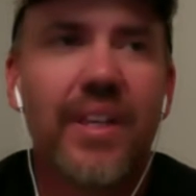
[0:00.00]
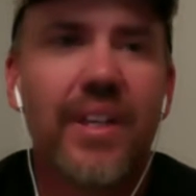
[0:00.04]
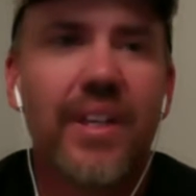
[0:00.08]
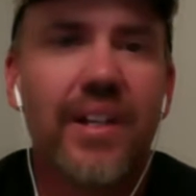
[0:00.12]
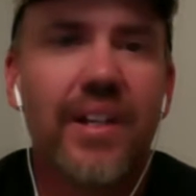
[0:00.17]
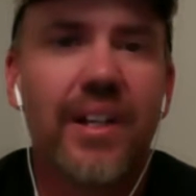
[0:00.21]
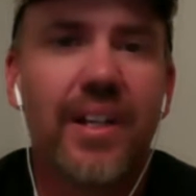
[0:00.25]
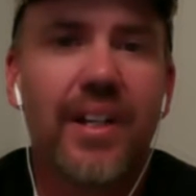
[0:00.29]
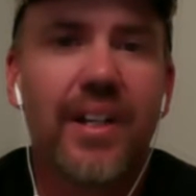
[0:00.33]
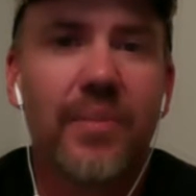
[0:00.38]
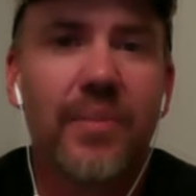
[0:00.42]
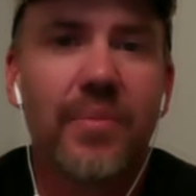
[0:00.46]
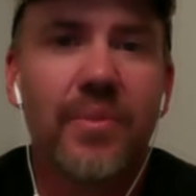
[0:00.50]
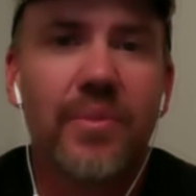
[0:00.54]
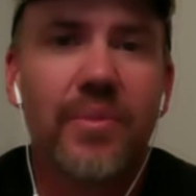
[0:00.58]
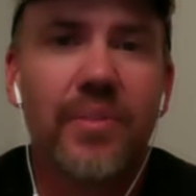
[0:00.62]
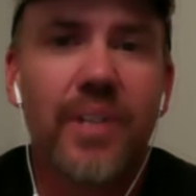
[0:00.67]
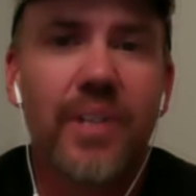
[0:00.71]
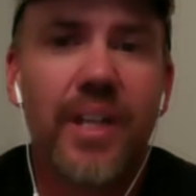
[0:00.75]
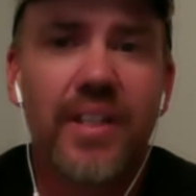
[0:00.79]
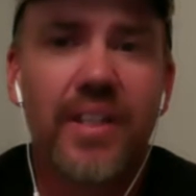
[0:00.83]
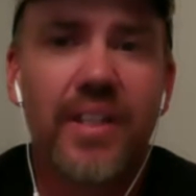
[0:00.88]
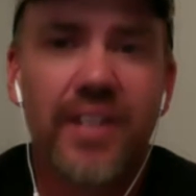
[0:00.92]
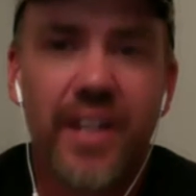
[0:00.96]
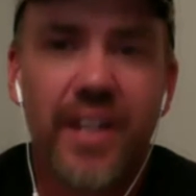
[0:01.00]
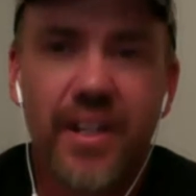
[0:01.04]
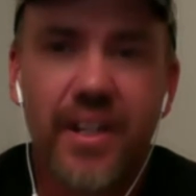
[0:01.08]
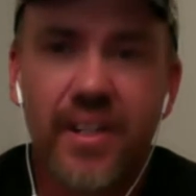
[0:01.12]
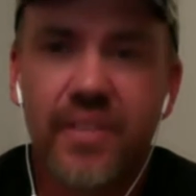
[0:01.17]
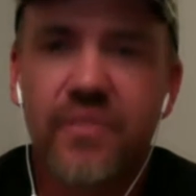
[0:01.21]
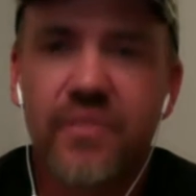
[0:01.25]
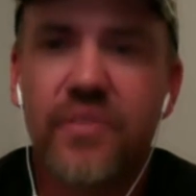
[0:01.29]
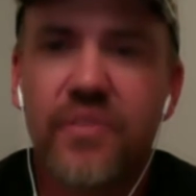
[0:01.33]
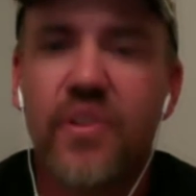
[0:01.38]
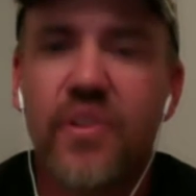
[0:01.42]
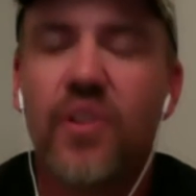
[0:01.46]
at the end of
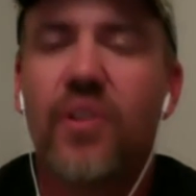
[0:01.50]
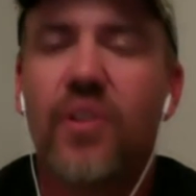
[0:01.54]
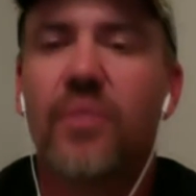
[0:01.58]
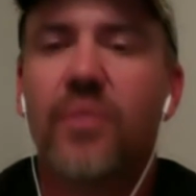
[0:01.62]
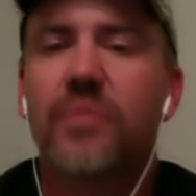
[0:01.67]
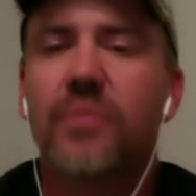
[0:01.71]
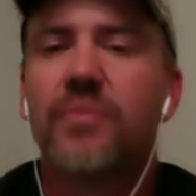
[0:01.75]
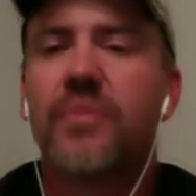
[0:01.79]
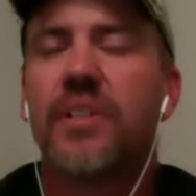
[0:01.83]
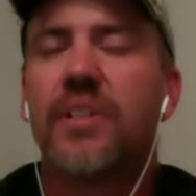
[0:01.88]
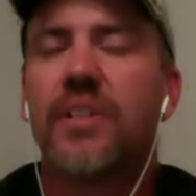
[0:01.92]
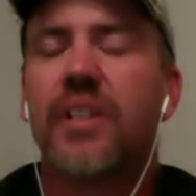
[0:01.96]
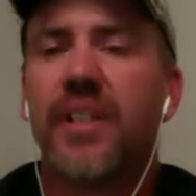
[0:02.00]
the film,